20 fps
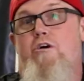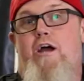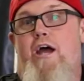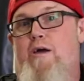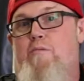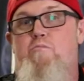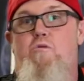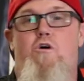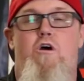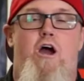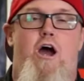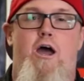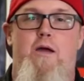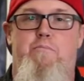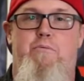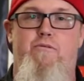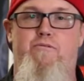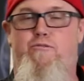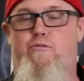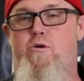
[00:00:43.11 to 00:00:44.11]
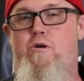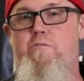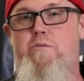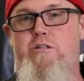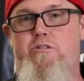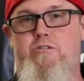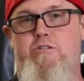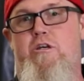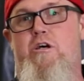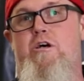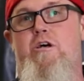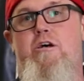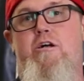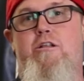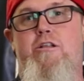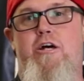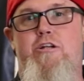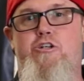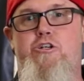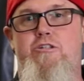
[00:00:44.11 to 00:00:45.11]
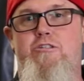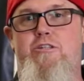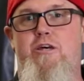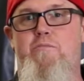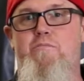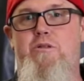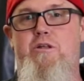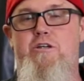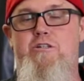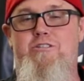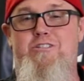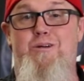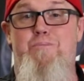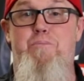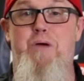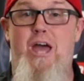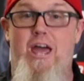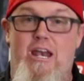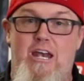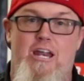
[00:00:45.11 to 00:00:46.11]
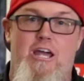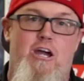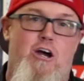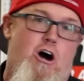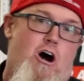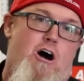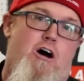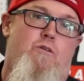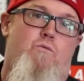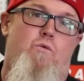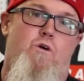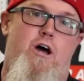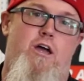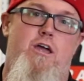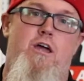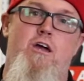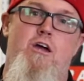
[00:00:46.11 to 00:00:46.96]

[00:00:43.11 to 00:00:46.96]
and more high performance clutch assemblies depending on what